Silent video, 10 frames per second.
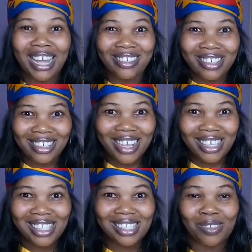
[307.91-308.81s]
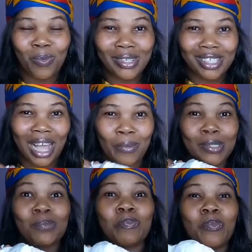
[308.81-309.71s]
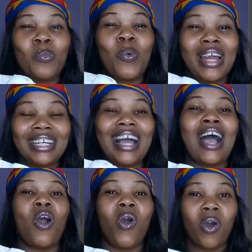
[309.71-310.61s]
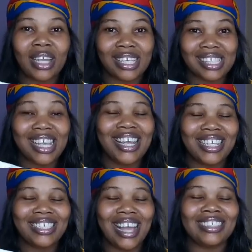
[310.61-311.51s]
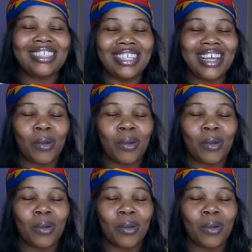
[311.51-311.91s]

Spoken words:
and this was, I was wearing her Huggies that day.